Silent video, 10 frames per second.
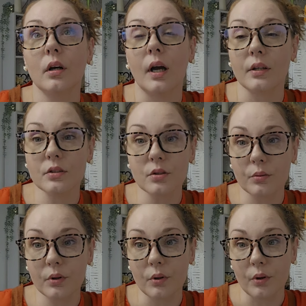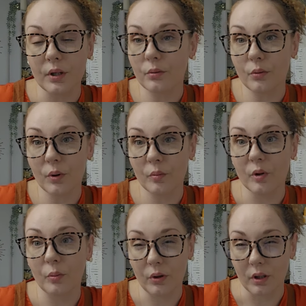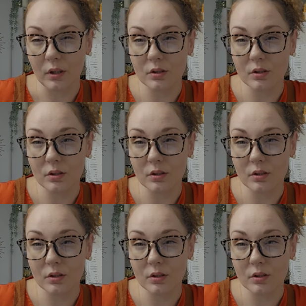I just don't wanna know, I don't know where I'm gonna put it.